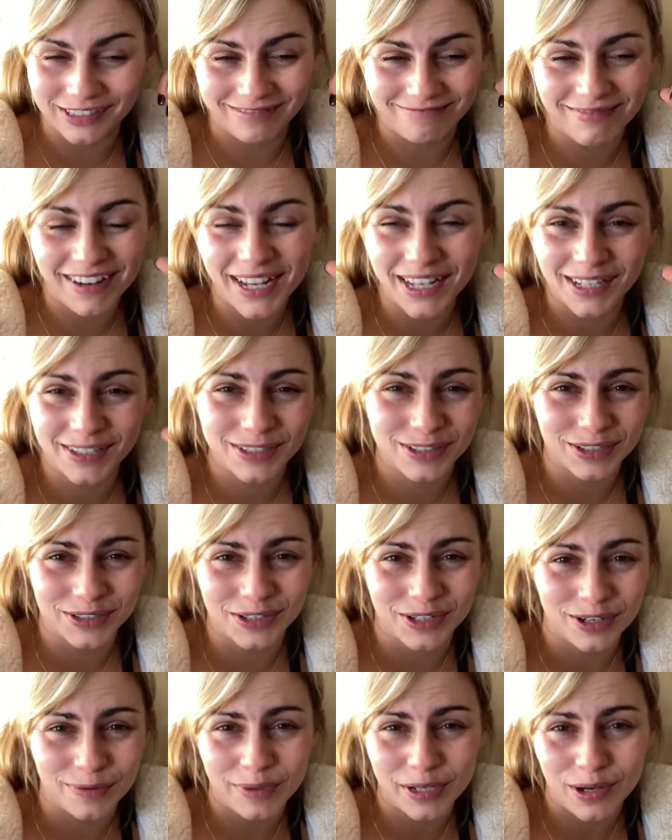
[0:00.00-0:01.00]
It's just
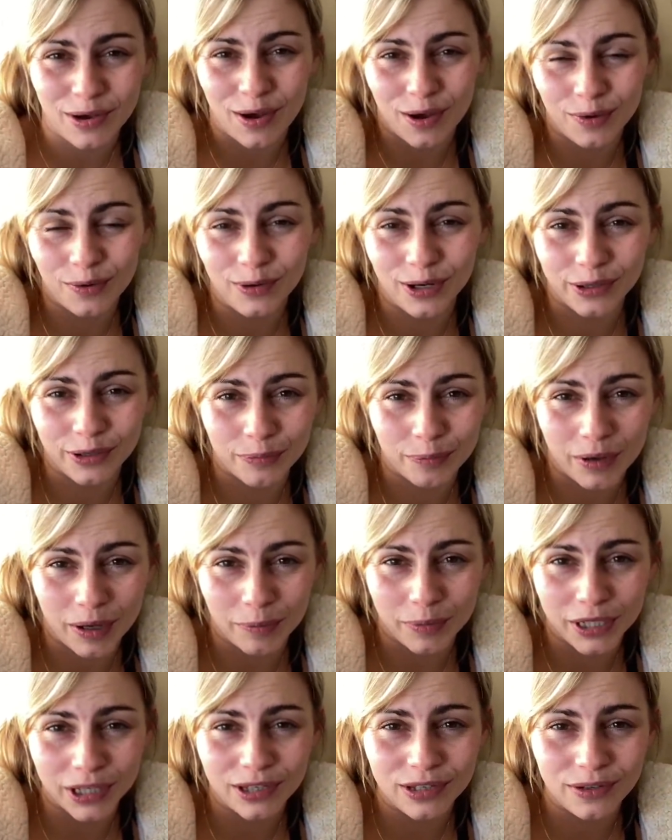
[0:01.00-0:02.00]
going to be a whole load of
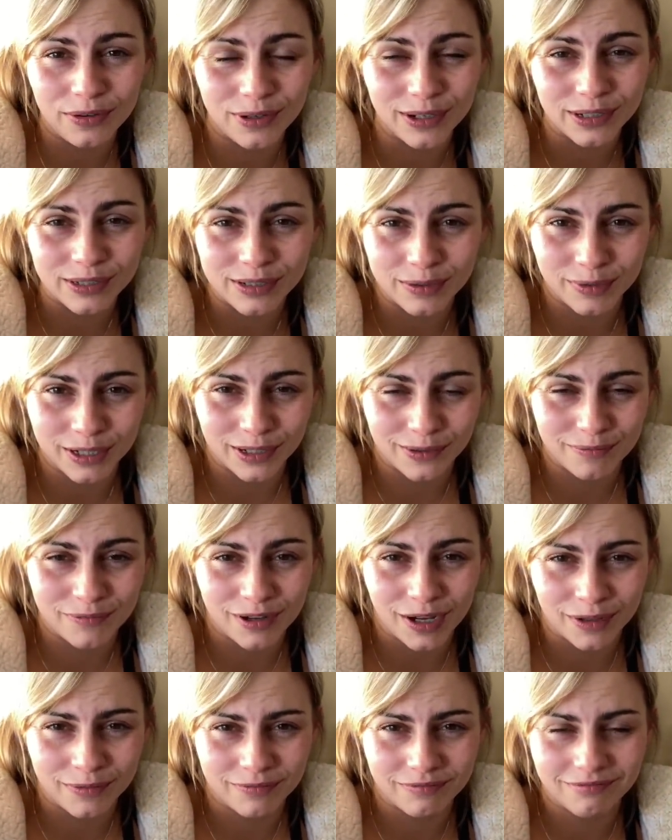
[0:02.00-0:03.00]
puppy cuteness. I mean,
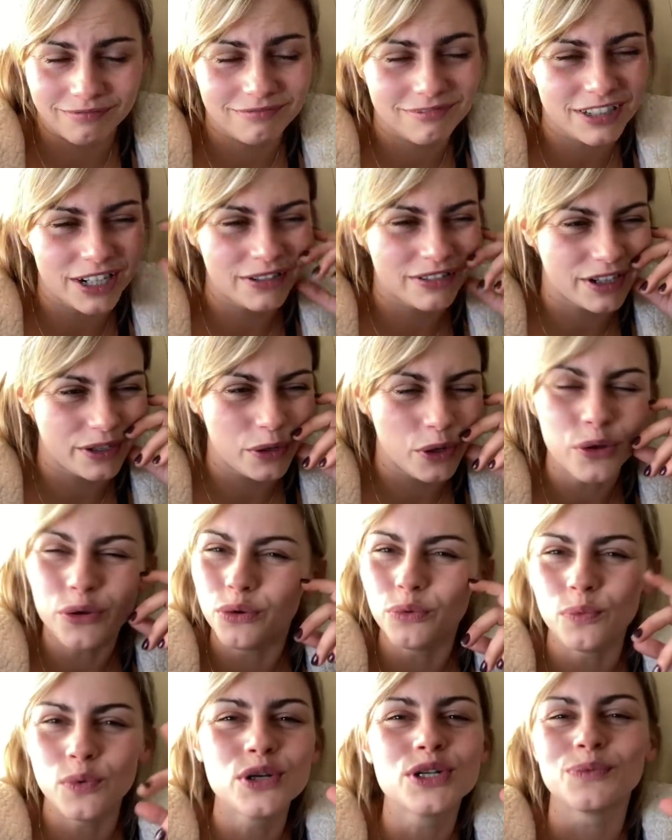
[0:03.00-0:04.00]
I don't know
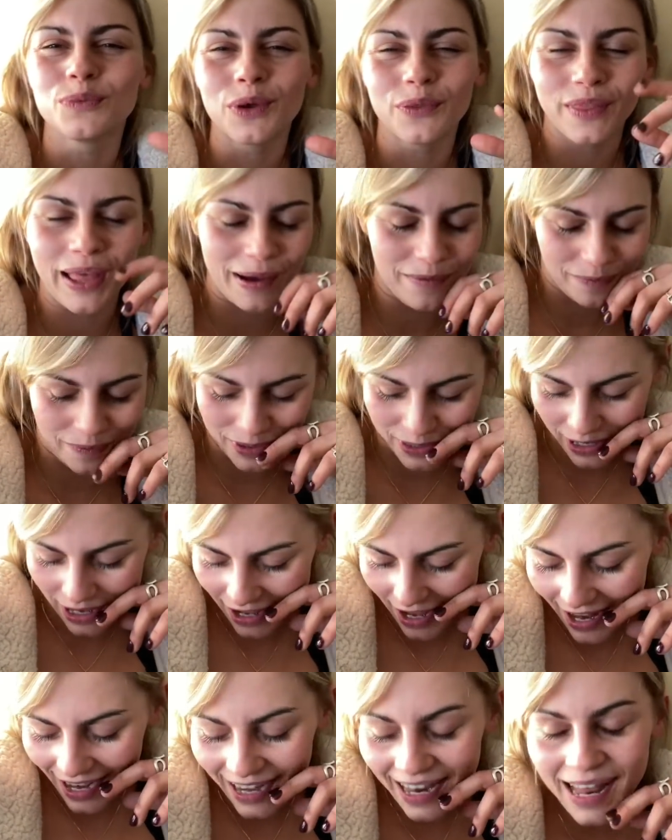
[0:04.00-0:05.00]
who wouldn't want that, but
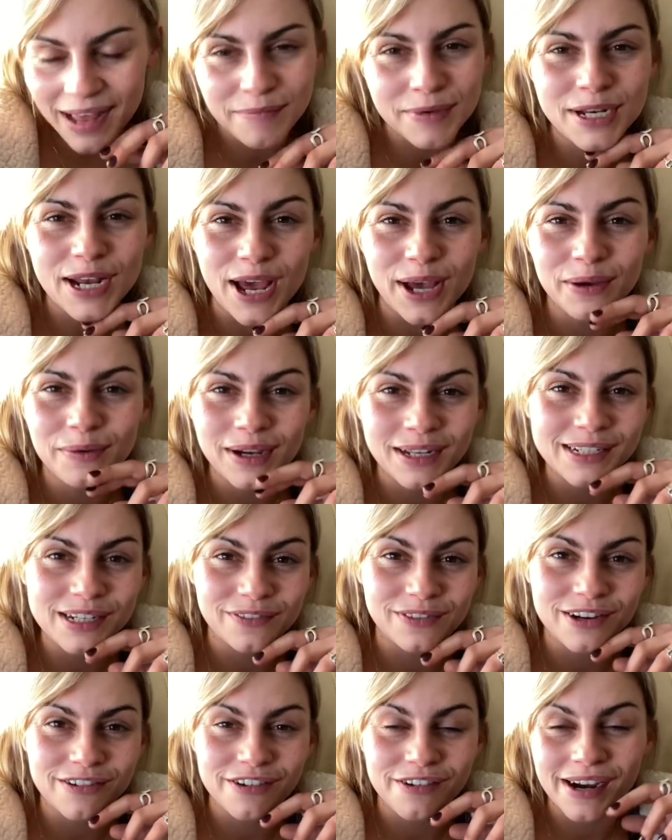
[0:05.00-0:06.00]
let me know. And
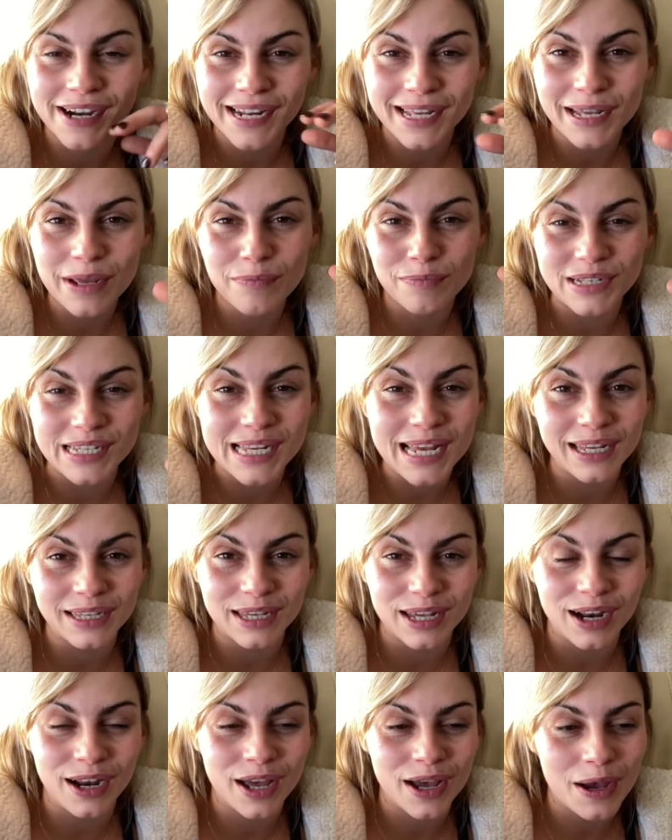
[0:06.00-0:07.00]
if there are any
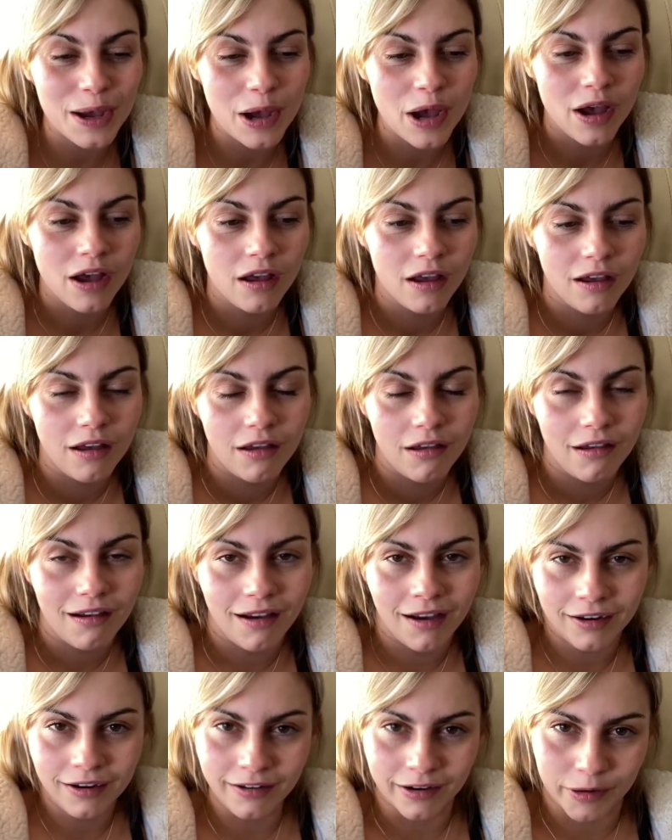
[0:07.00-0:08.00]
particular,
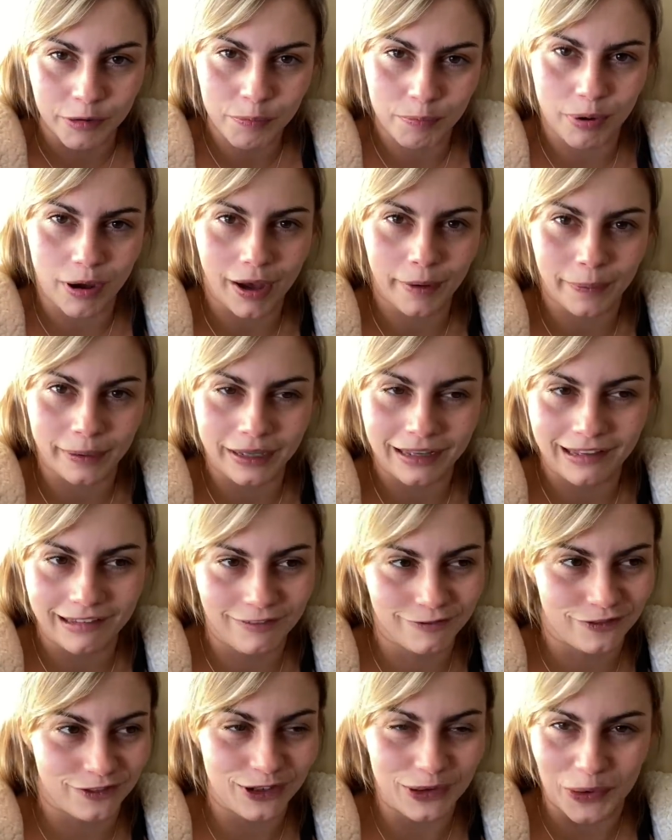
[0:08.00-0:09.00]
I don't know, puppy
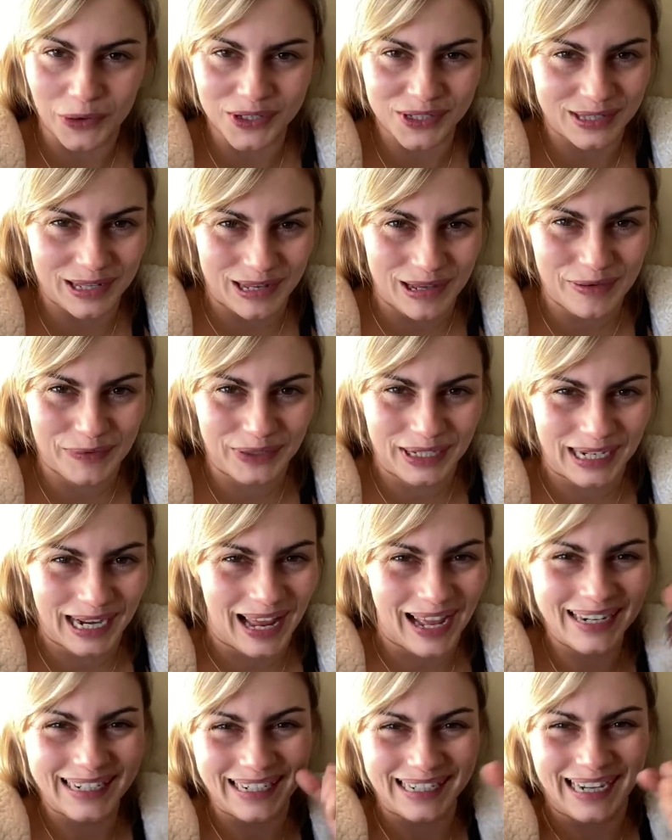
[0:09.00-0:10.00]
vlogs that you would
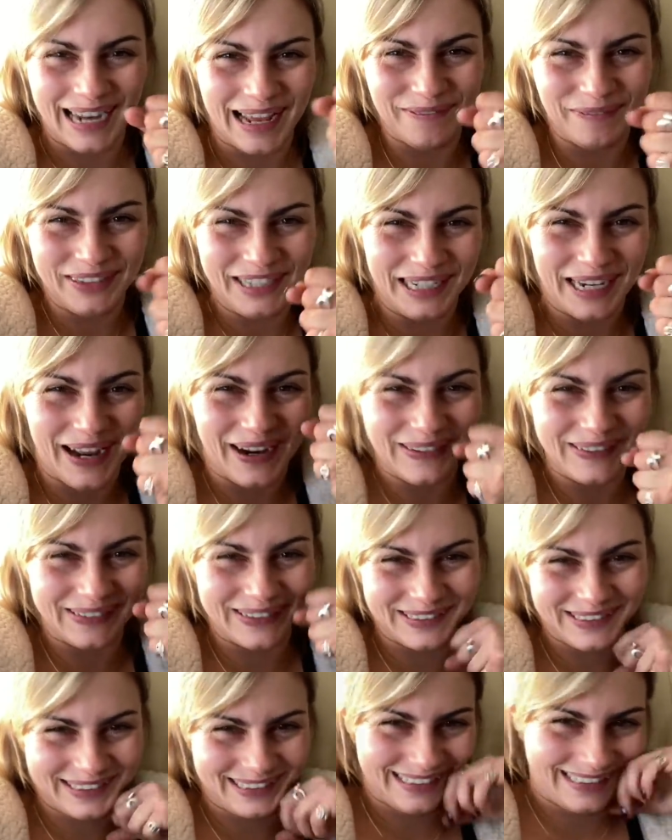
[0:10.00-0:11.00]
like, let me know,
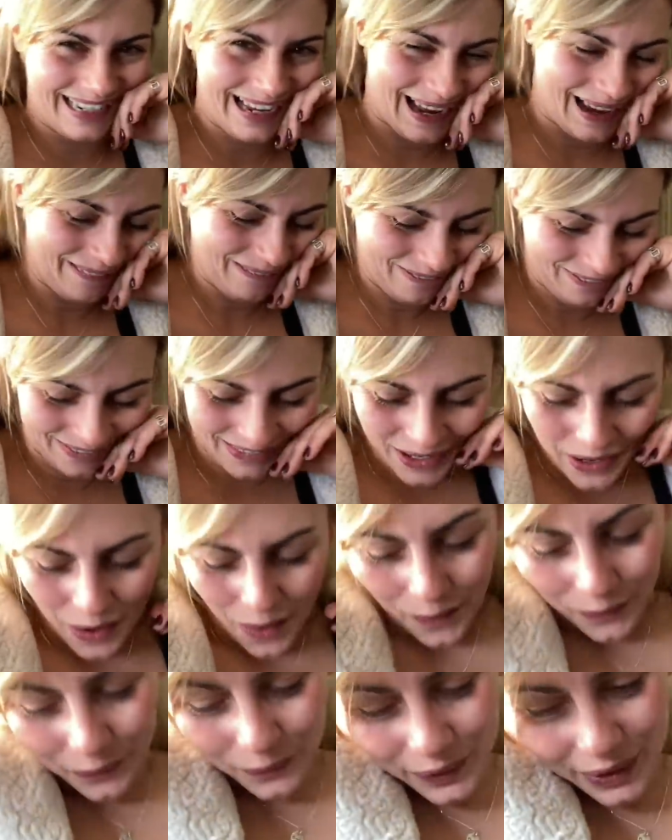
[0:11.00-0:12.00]
because yeah.
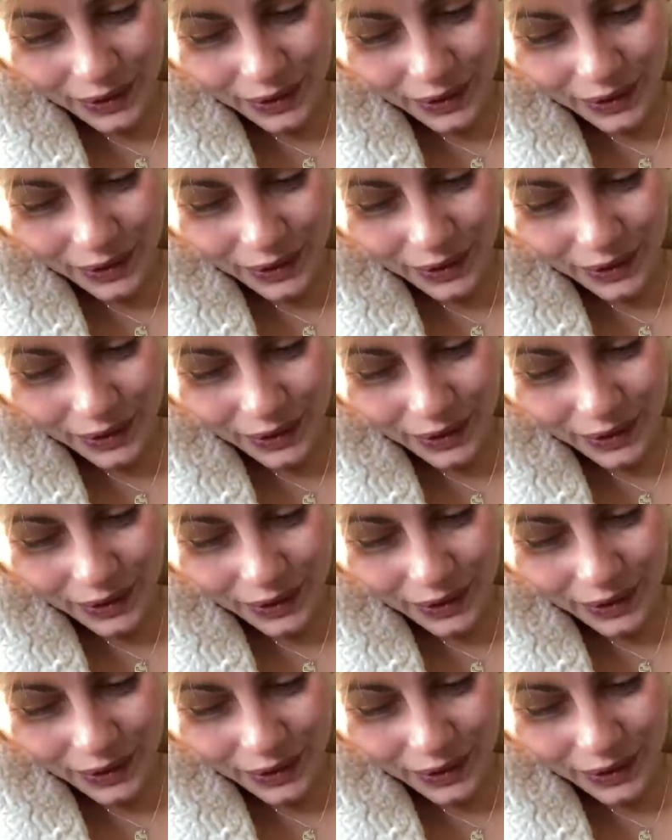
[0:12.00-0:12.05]
We